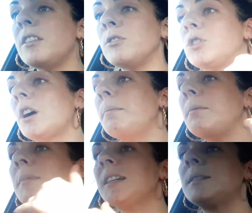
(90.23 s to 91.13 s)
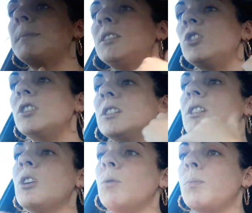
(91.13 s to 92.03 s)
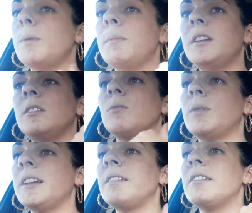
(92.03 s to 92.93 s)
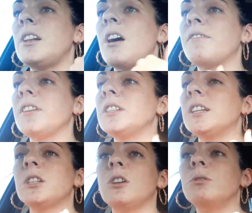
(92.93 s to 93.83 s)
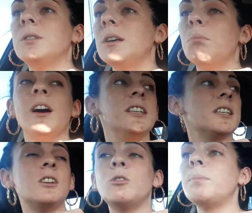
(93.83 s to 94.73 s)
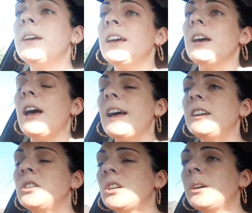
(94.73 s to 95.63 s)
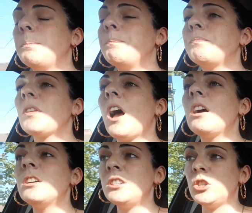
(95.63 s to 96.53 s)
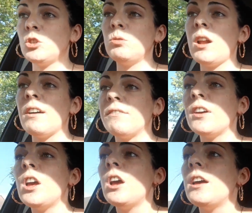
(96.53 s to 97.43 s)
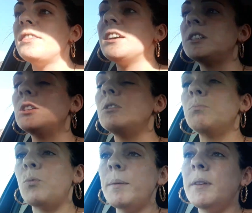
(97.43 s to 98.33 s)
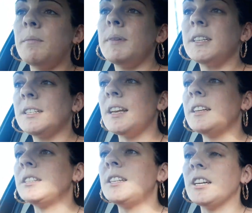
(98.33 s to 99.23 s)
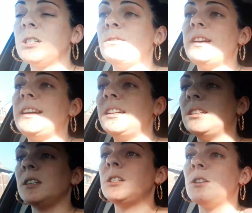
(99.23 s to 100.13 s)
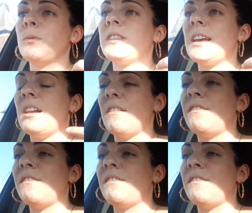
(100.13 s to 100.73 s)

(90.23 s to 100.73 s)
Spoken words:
so many mixed messages that women, when they're in love, they tend to lose their mind a little bit. And unconditional love, women mix their sex feelings with their love